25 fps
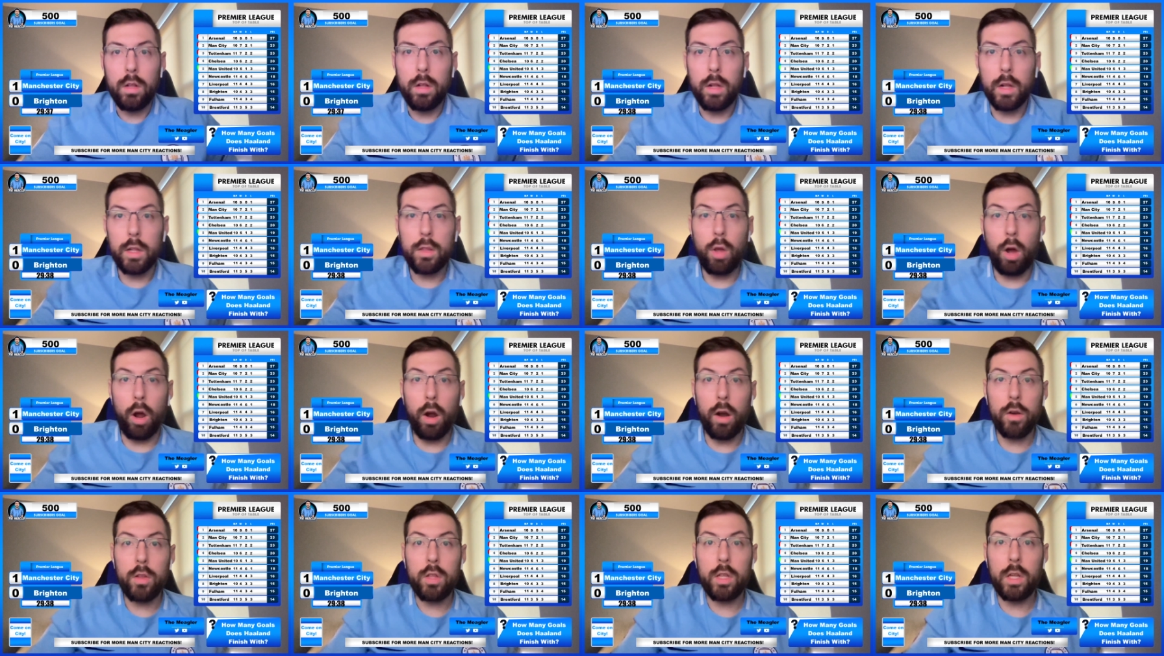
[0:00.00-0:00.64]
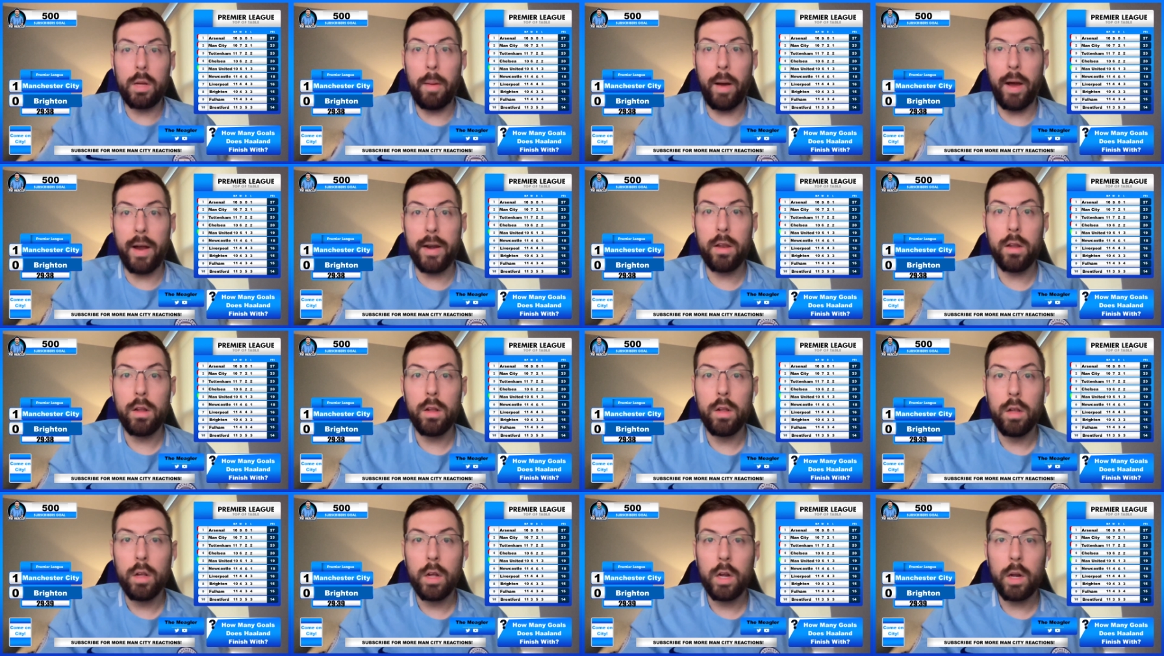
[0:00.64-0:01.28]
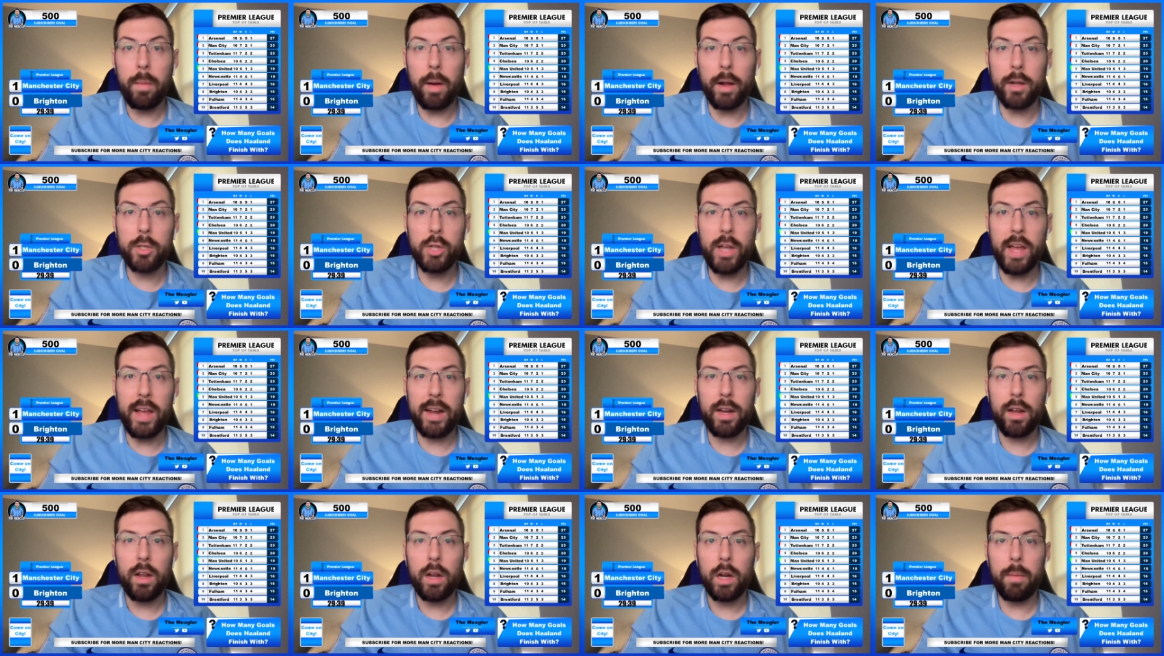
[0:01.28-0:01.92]
That's ours. Come on. Come on,
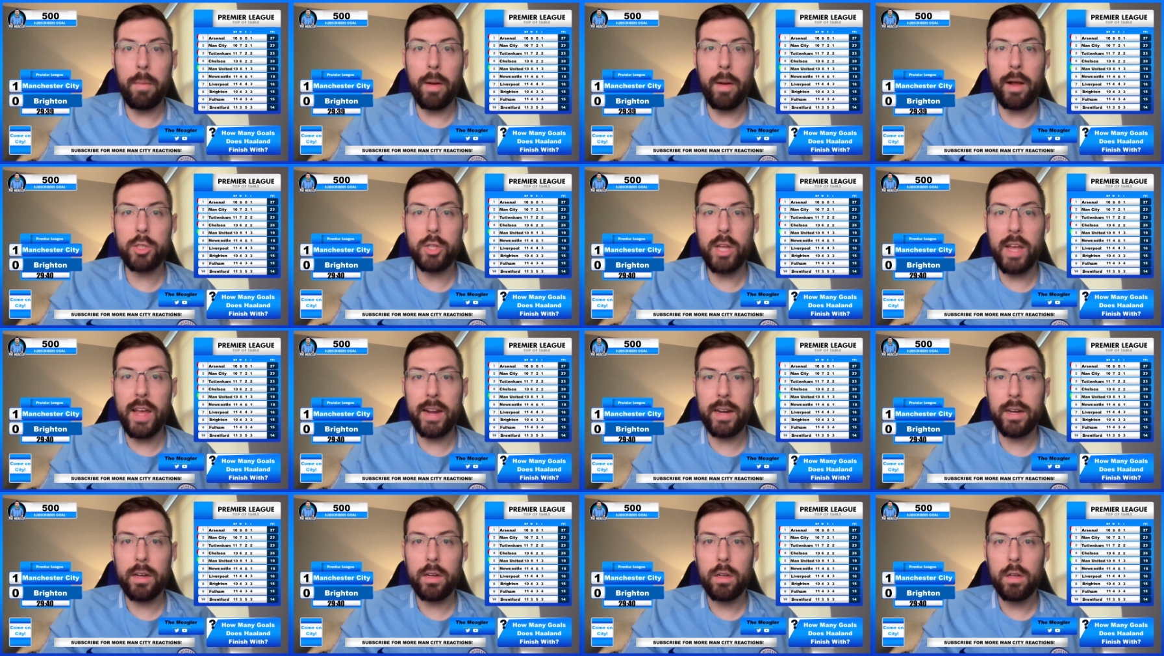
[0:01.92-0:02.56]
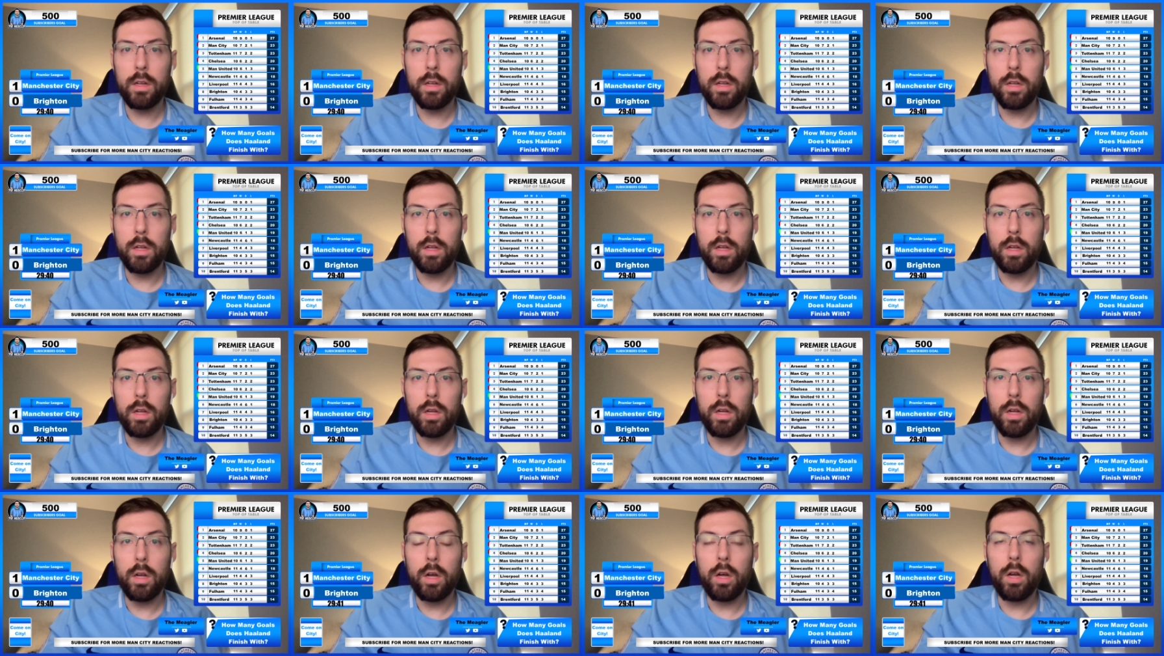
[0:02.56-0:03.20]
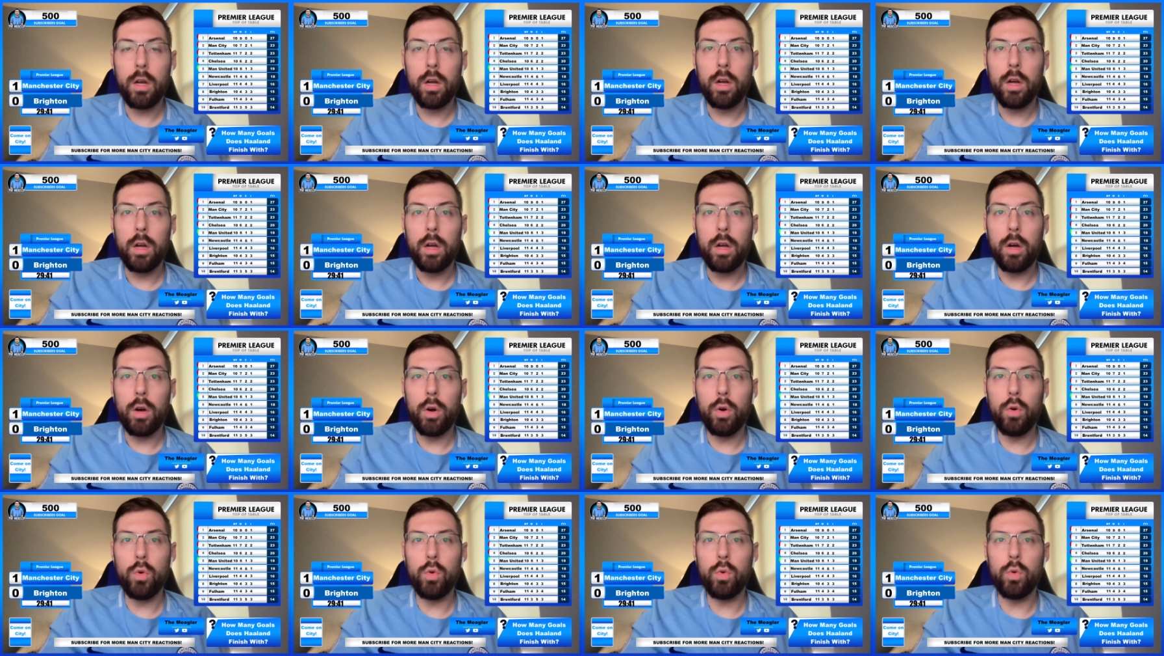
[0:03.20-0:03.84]
Jack. Come on, Jack.
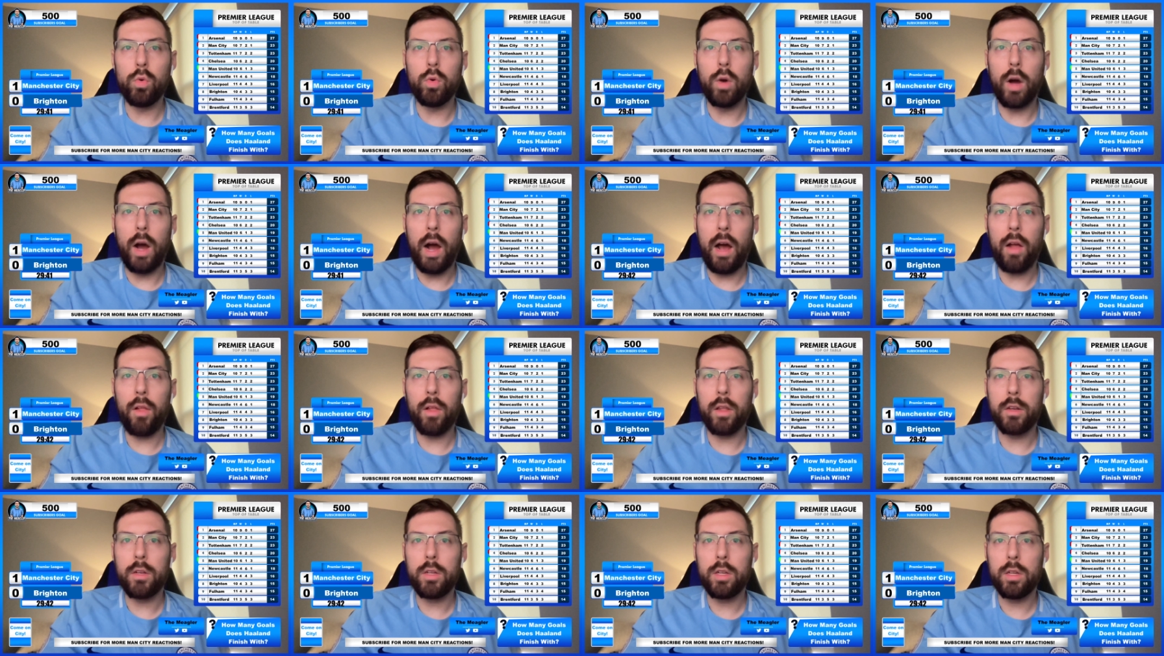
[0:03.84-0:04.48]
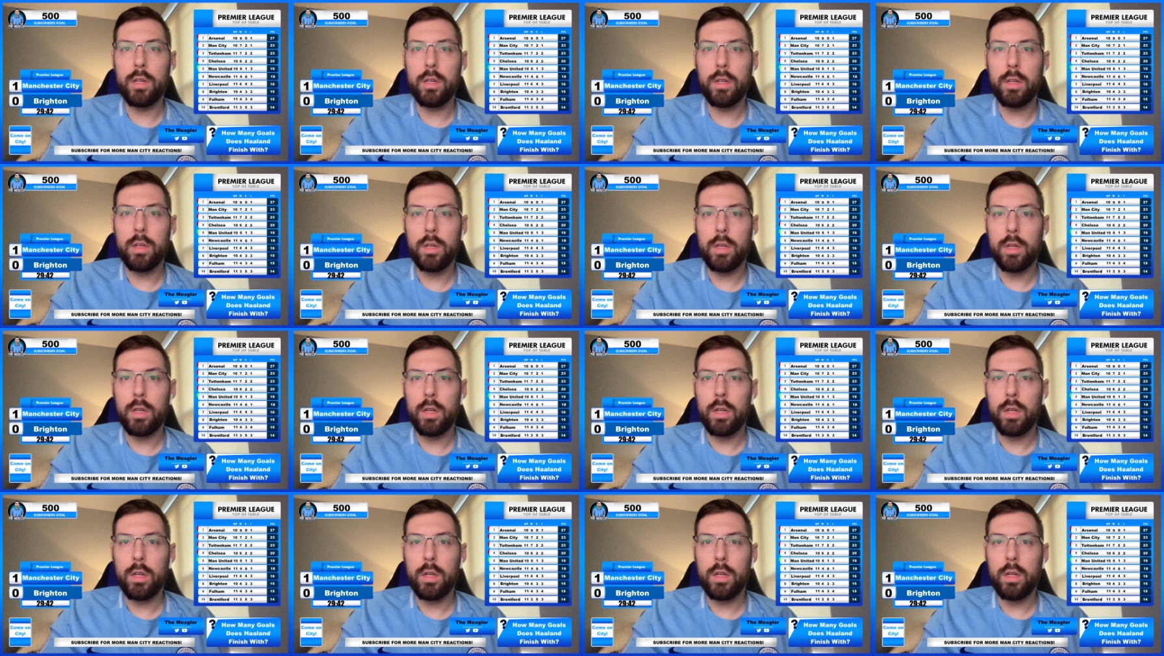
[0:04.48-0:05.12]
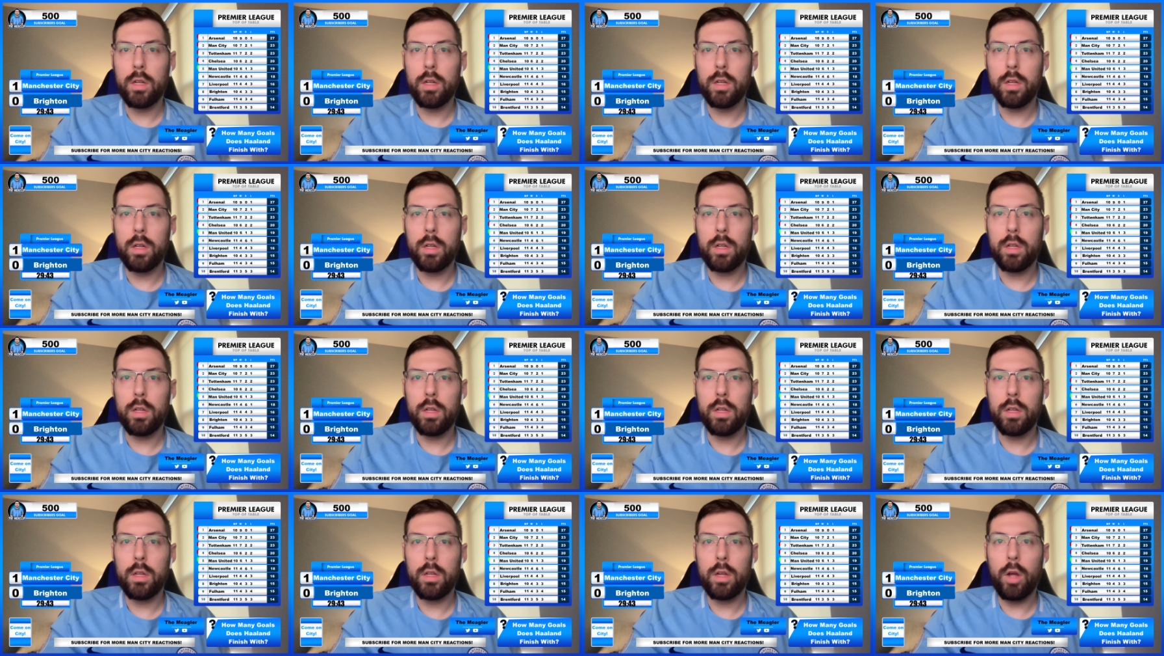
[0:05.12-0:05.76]
Ooh, Haaland.
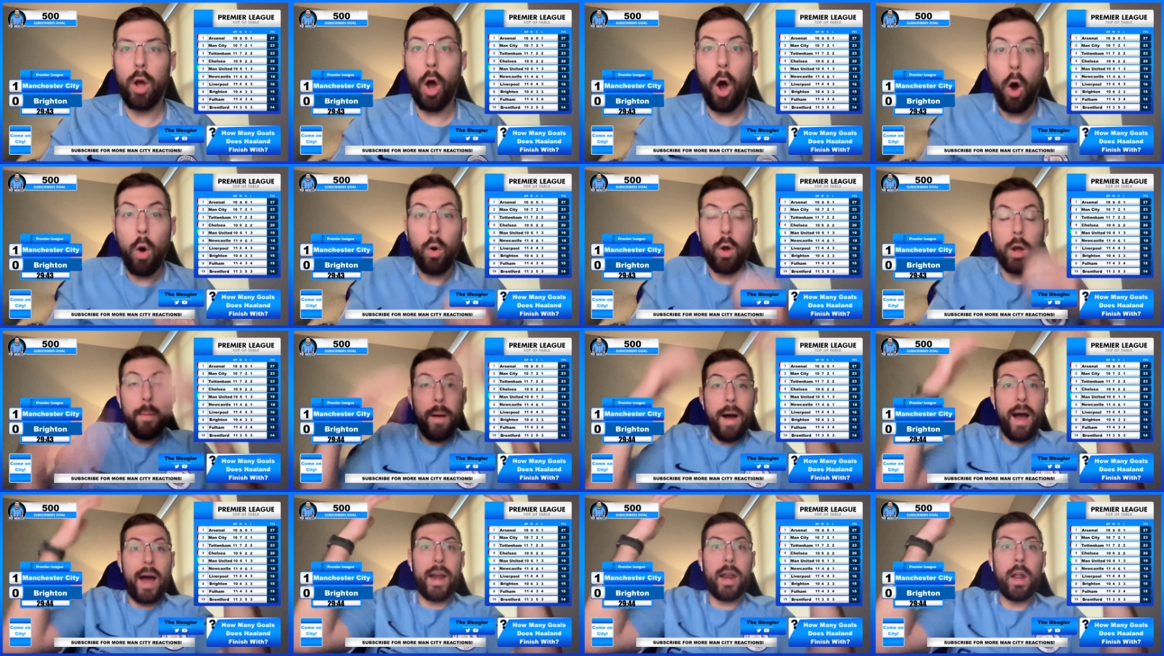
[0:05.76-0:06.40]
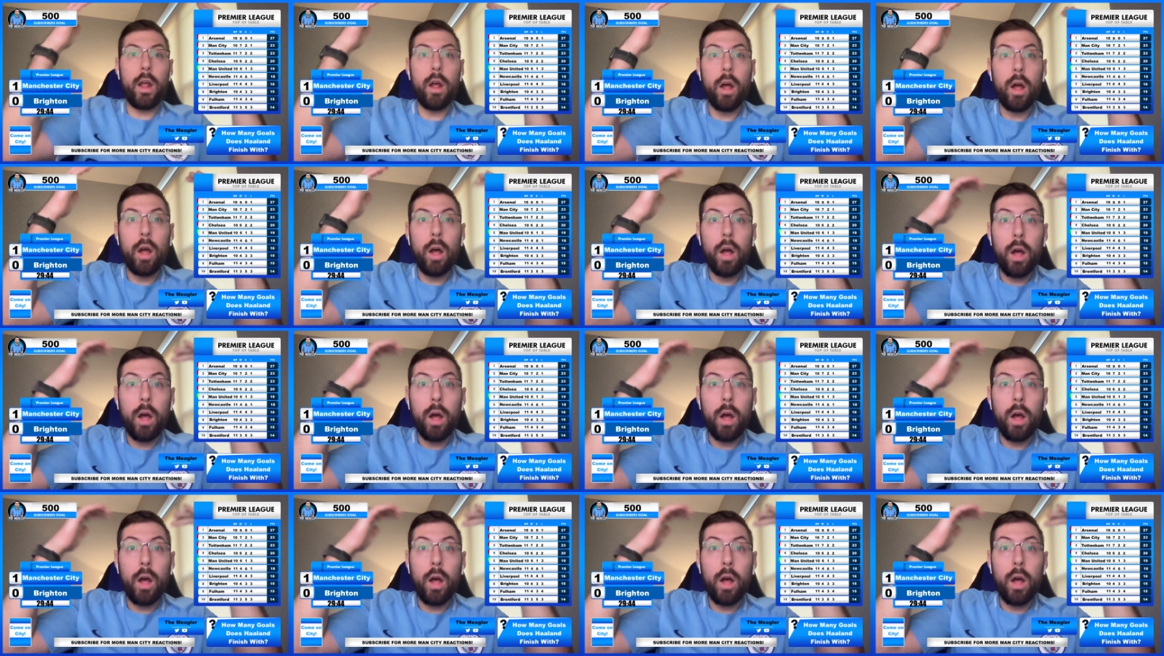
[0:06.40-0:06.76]
Oh, come on!